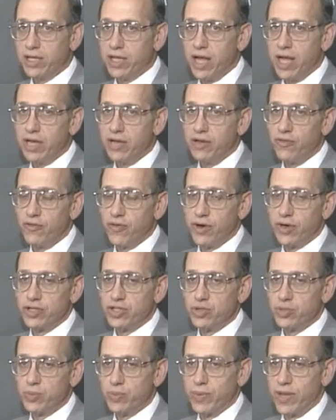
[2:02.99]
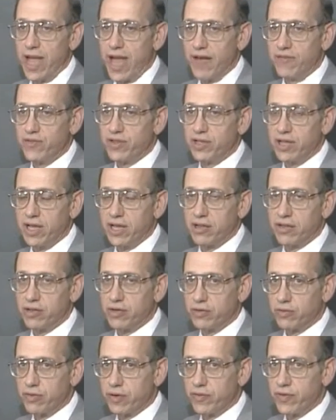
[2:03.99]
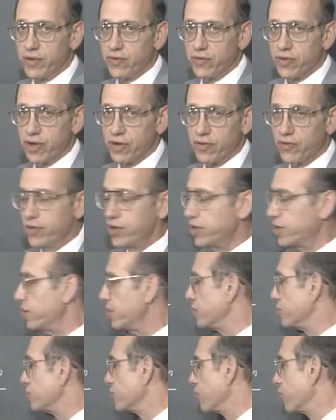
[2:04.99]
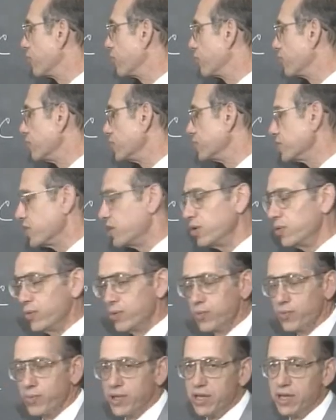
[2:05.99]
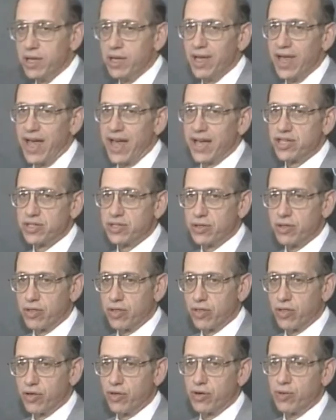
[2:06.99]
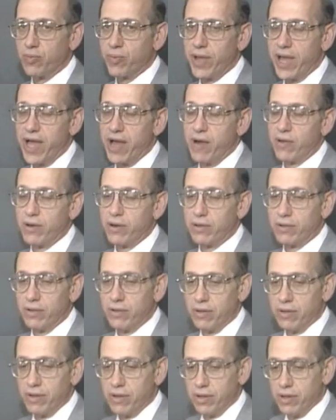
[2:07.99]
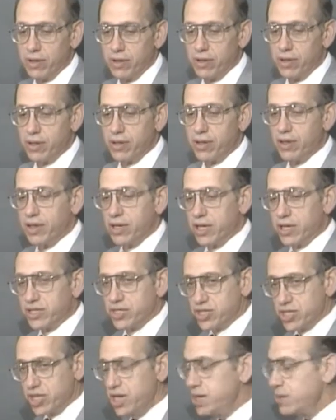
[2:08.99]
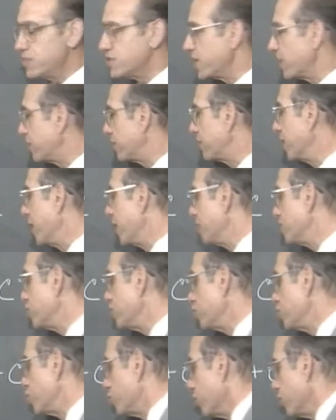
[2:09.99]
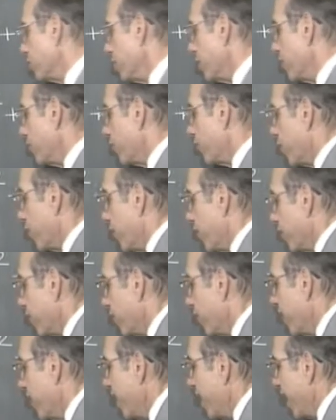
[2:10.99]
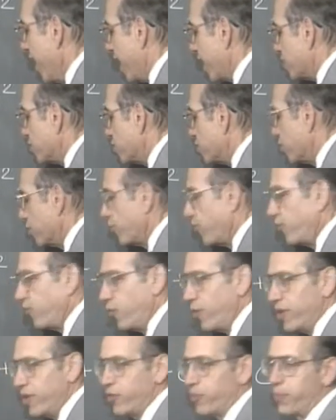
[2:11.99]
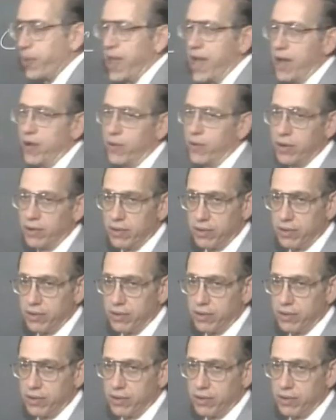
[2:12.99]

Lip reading: kind of function would we have to take the derivative of so that the result would be x to the third power? It seems that the answer should involve x to the fourth power,